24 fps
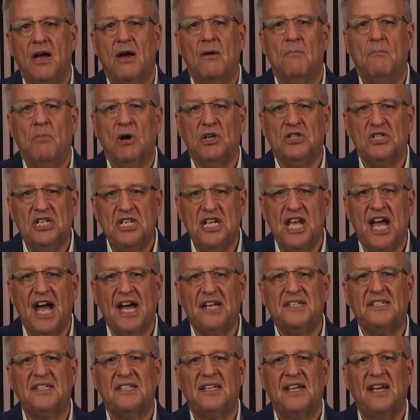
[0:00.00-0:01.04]
but
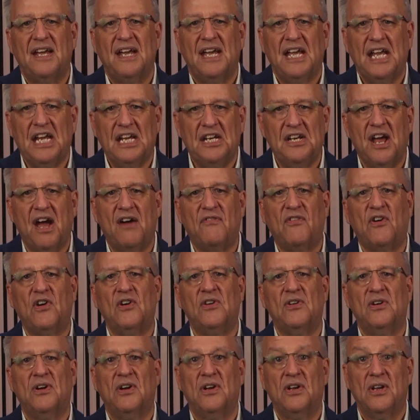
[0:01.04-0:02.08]
yet he
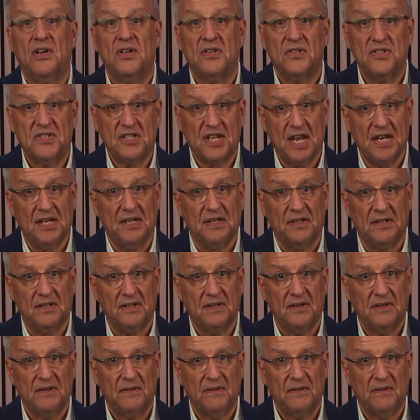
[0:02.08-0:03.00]
never sinned.